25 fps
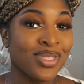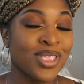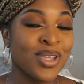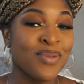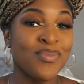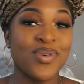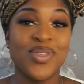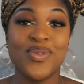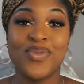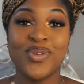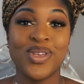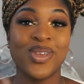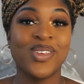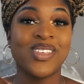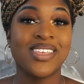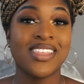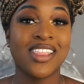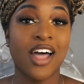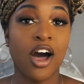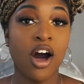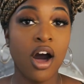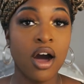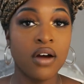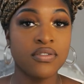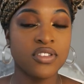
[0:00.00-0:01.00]
But then when you see
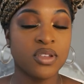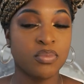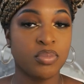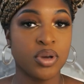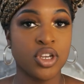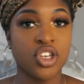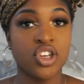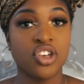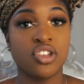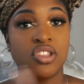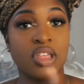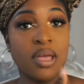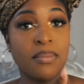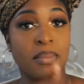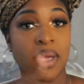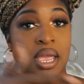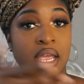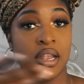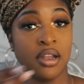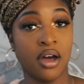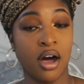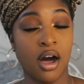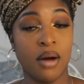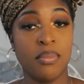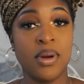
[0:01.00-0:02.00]
the after pictures, they're made
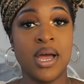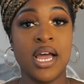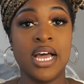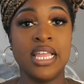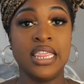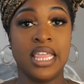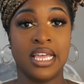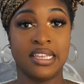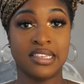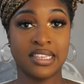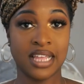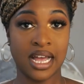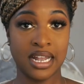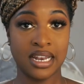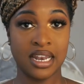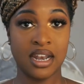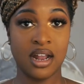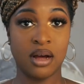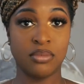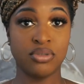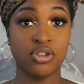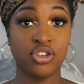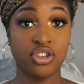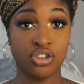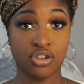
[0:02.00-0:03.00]
up. They're standing
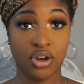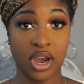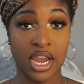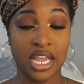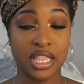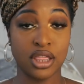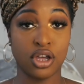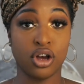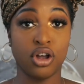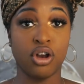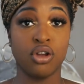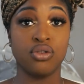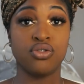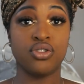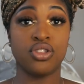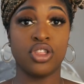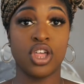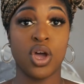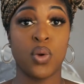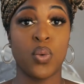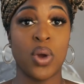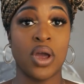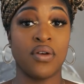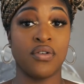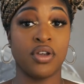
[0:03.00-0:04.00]
up straight. The clothes that they're
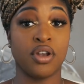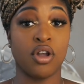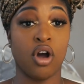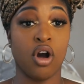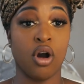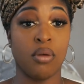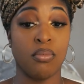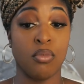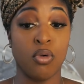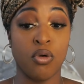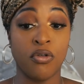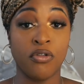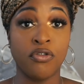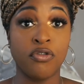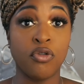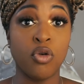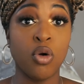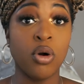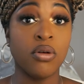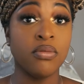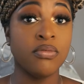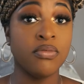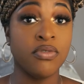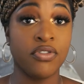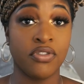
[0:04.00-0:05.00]
wearing are more
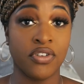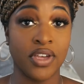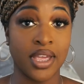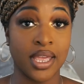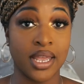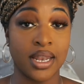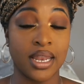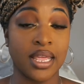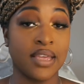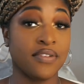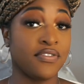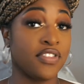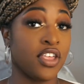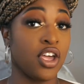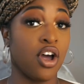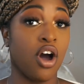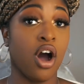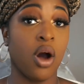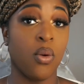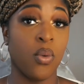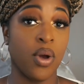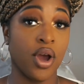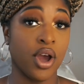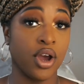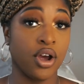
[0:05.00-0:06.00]
form-fitting if they
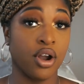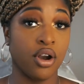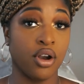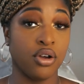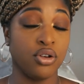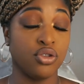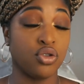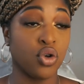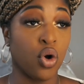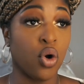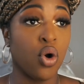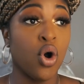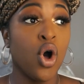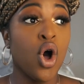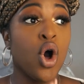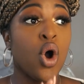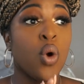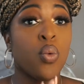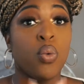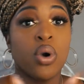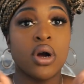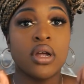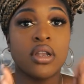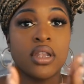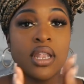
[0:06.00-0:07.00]
are wearing clothes. Or
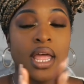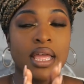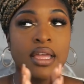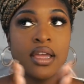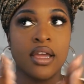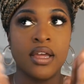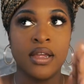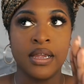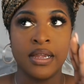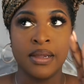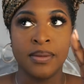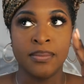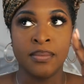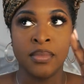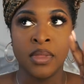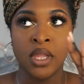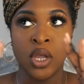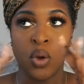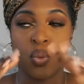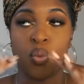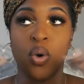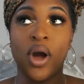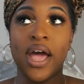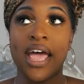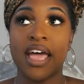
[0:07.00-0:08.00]

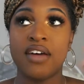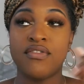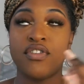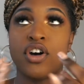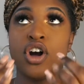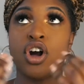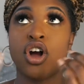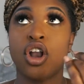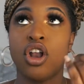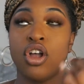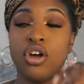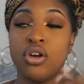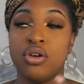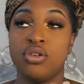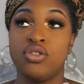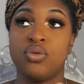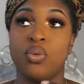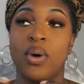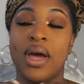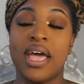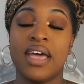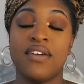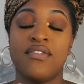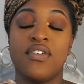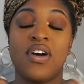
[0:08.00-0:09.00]
whatever clothes,
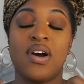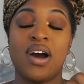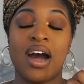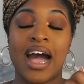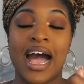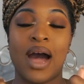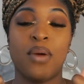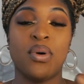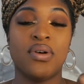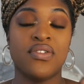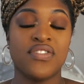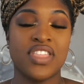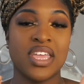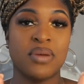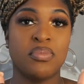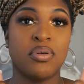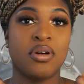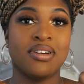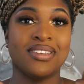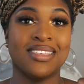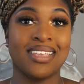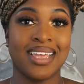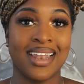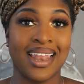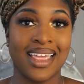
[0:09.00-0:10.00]
however they're
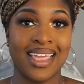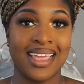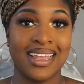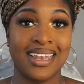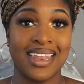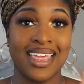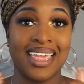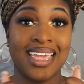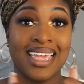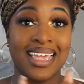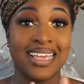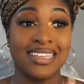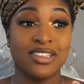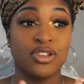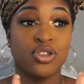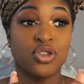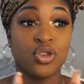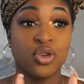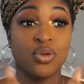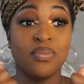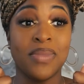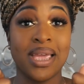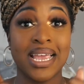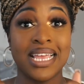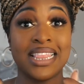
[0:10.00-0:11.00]
presented is
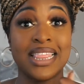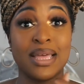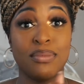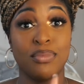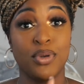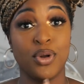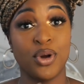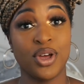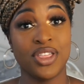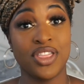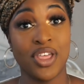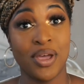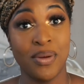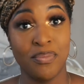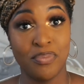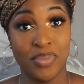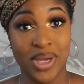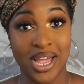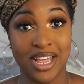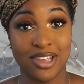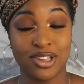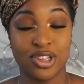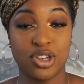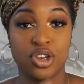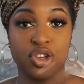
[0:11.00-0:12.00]
to make them look their
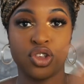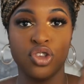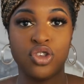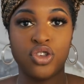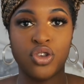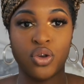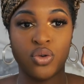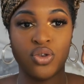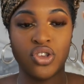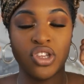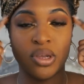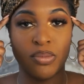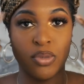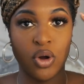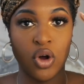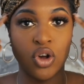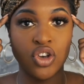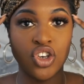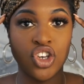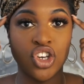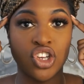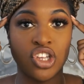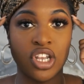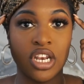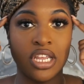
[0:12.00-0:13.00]
best. So
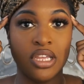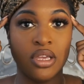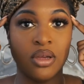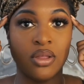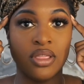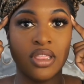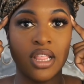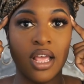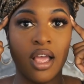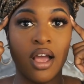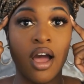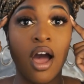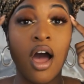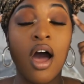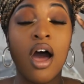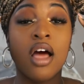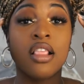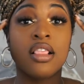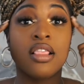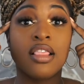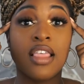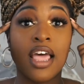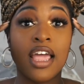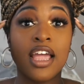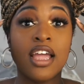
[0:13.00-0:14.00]
subconsciously you think,
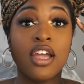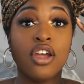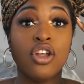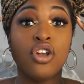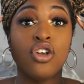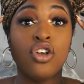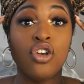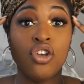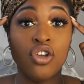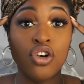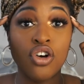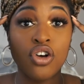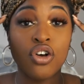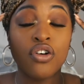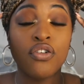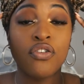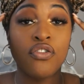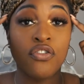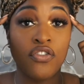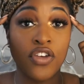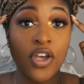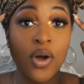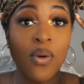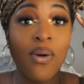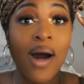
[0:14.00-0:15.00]
they look,
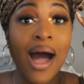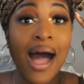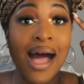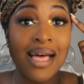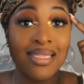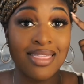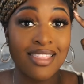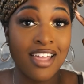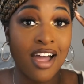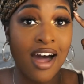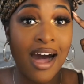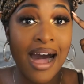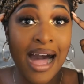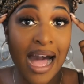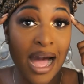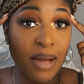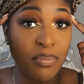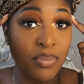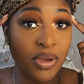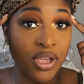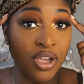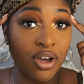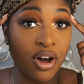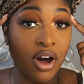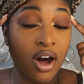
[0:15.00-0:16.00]
feel, and they are
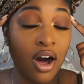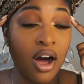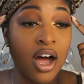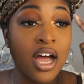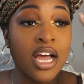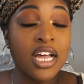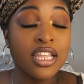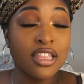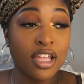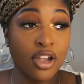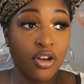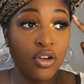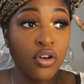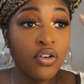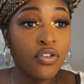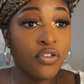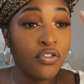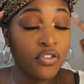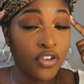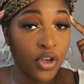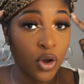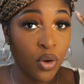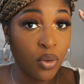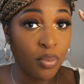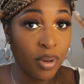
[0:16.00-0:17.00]
happier. They look,
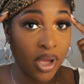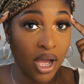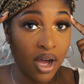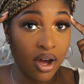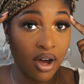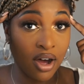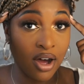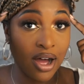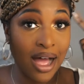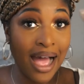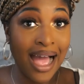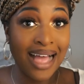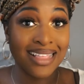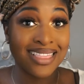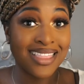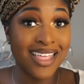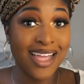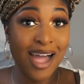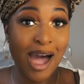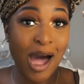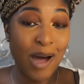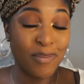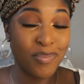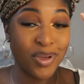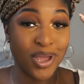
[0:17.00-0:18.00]
feel better, and they are
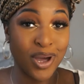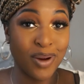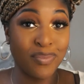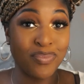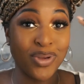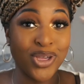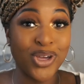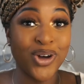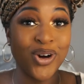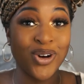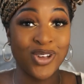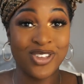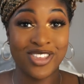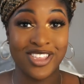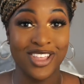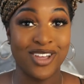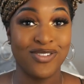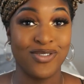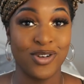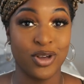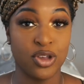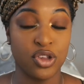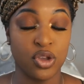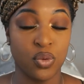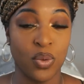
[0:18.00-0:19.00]
happier because they've
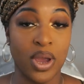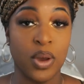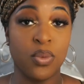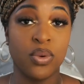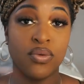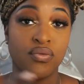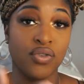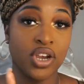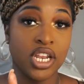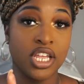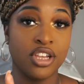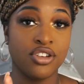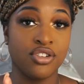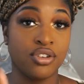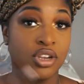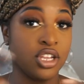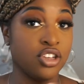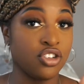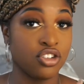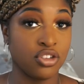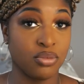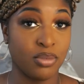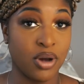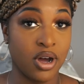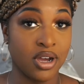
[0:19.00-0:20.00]
lost weight, when really and truly it's
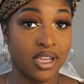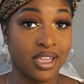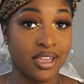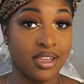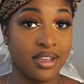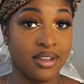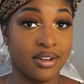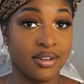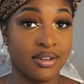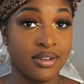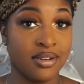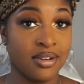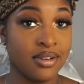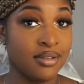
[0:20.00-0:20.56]
just marketing.